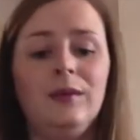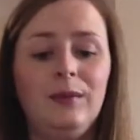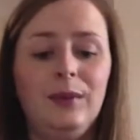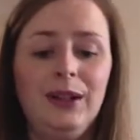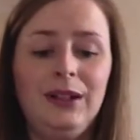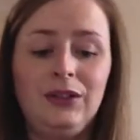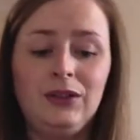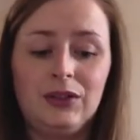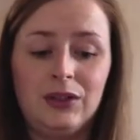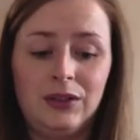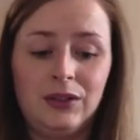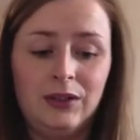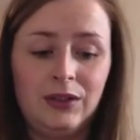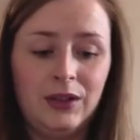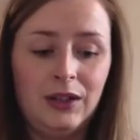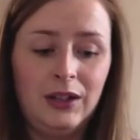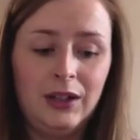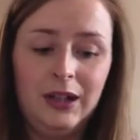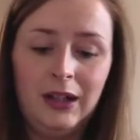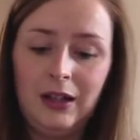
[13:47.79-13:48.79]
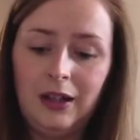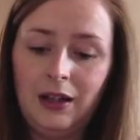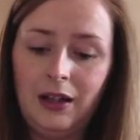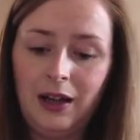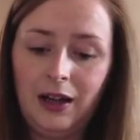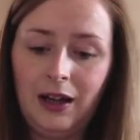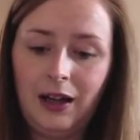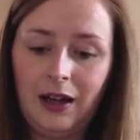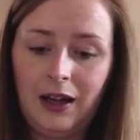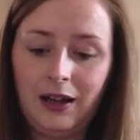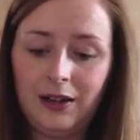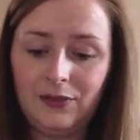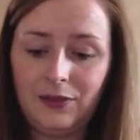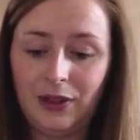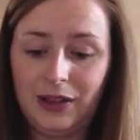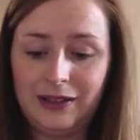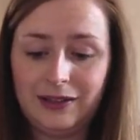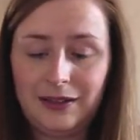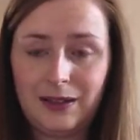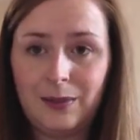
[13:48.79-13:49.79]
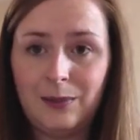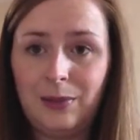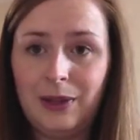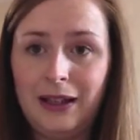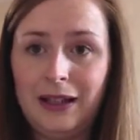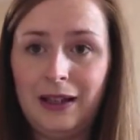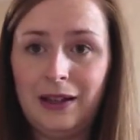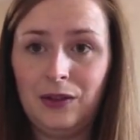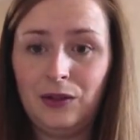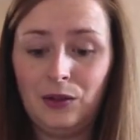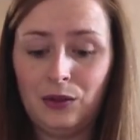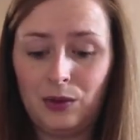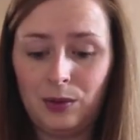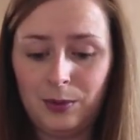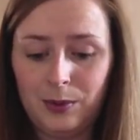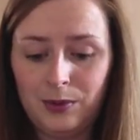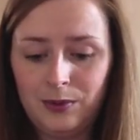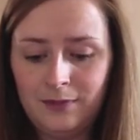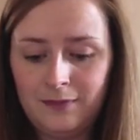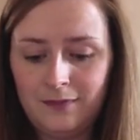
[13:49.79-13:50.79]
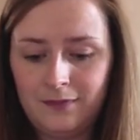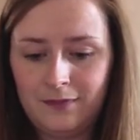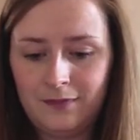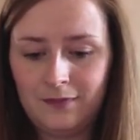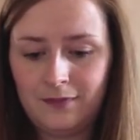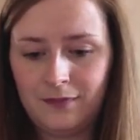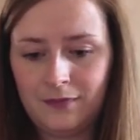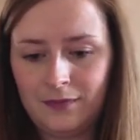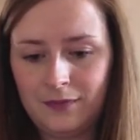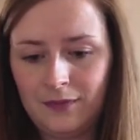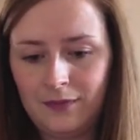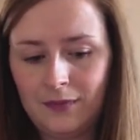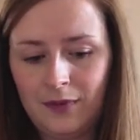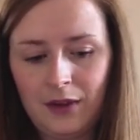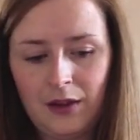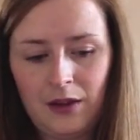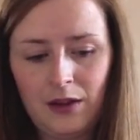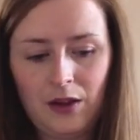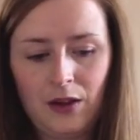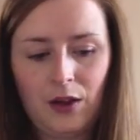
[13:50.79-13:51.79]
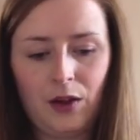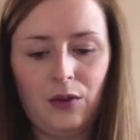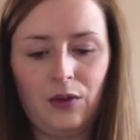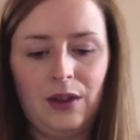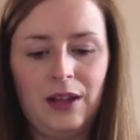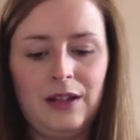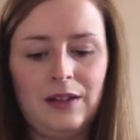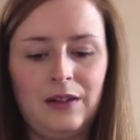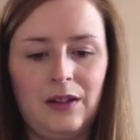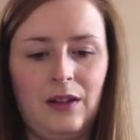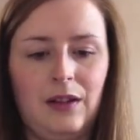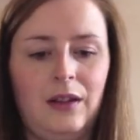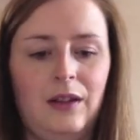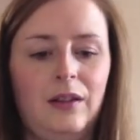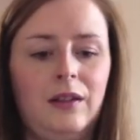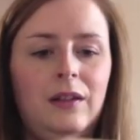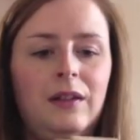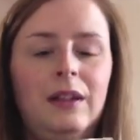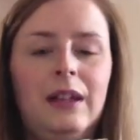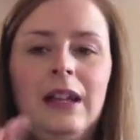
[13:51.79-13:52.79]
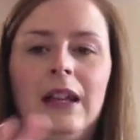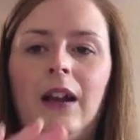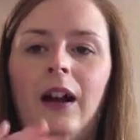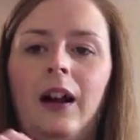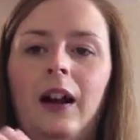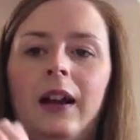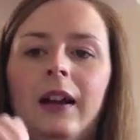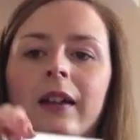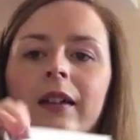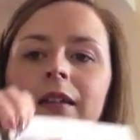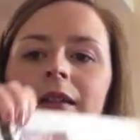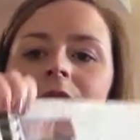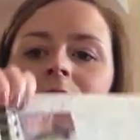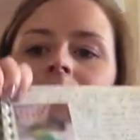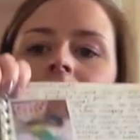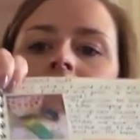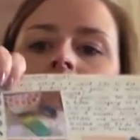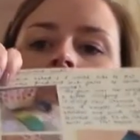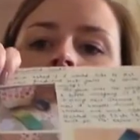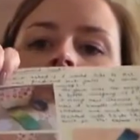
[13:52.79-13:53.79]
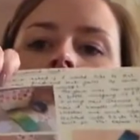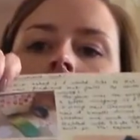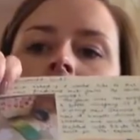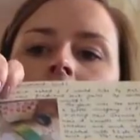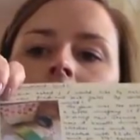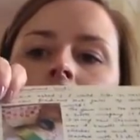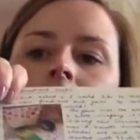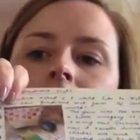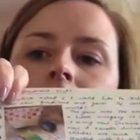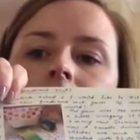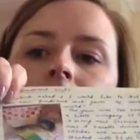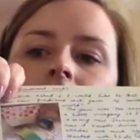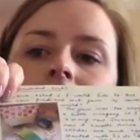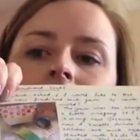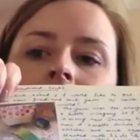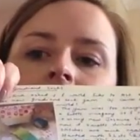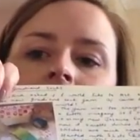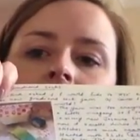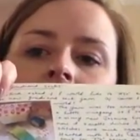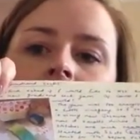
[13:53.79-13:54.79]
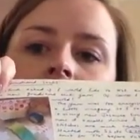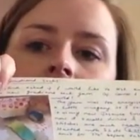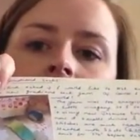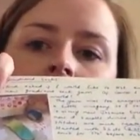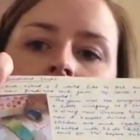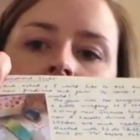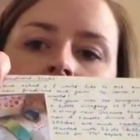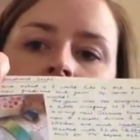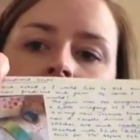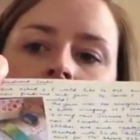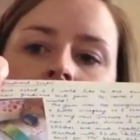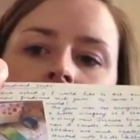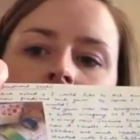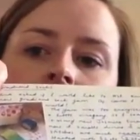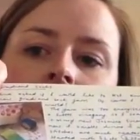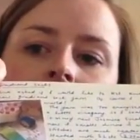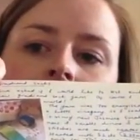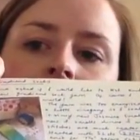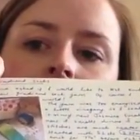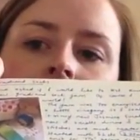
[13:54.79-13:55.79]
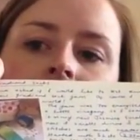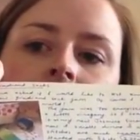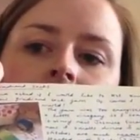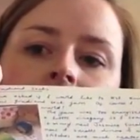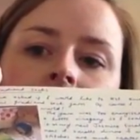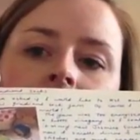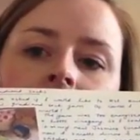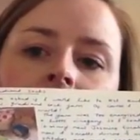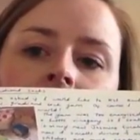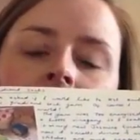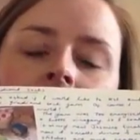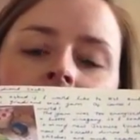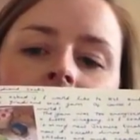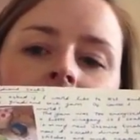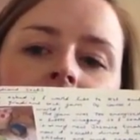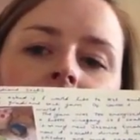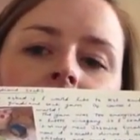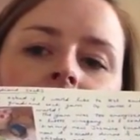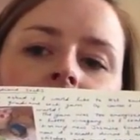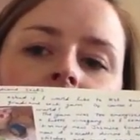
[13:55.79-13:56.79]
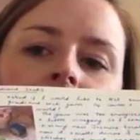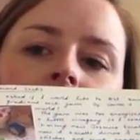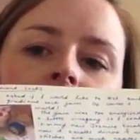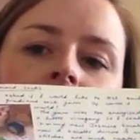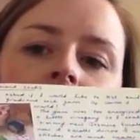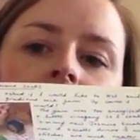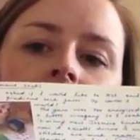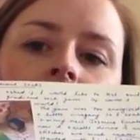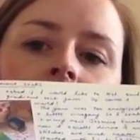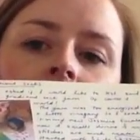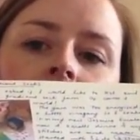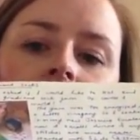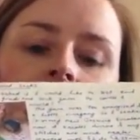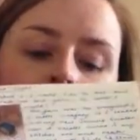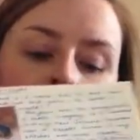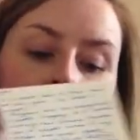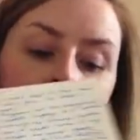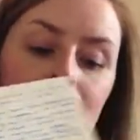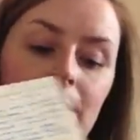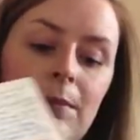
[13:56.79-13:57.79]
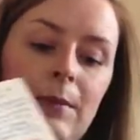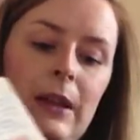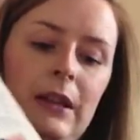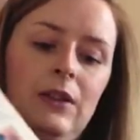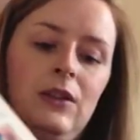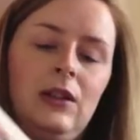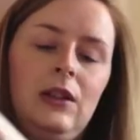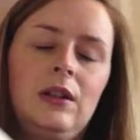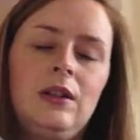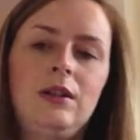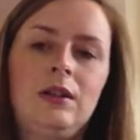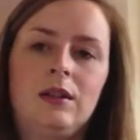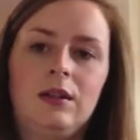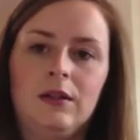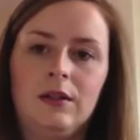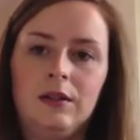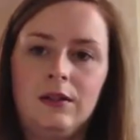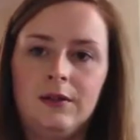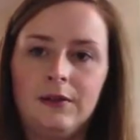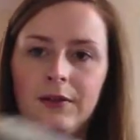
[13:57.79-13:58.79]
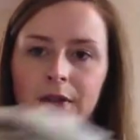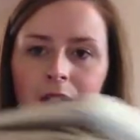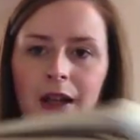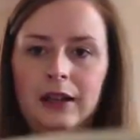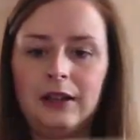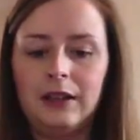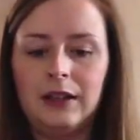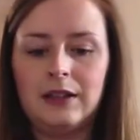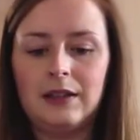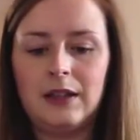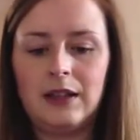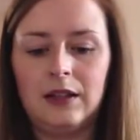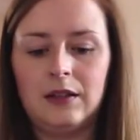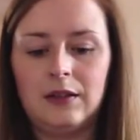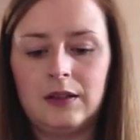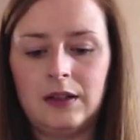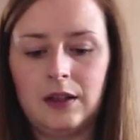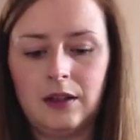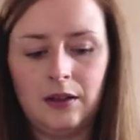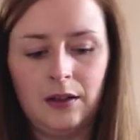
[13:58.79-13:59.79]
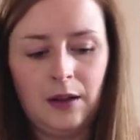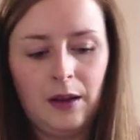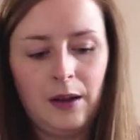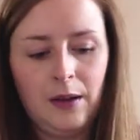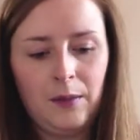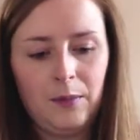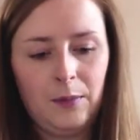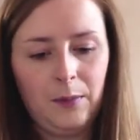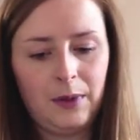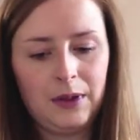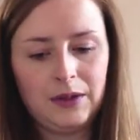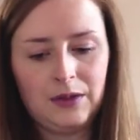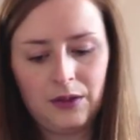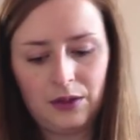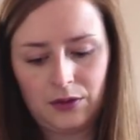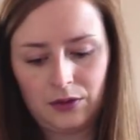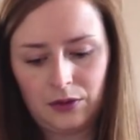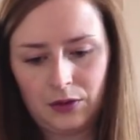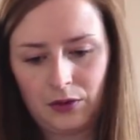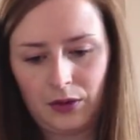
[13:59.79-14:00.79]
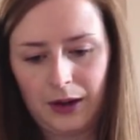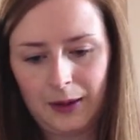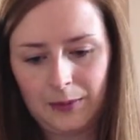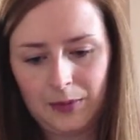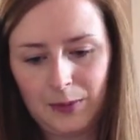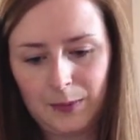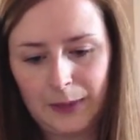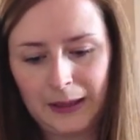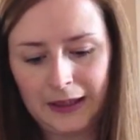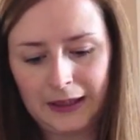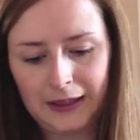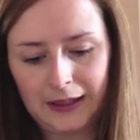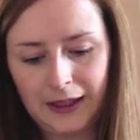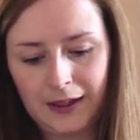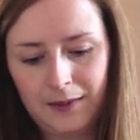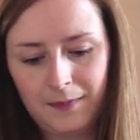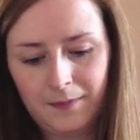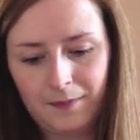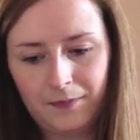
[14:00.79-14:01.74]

which I find completely adorable. Oh, these are the knee-high Eden Yarns Gradient knee-high socks that I've mentioned that I've knit into my sock scraps blanket.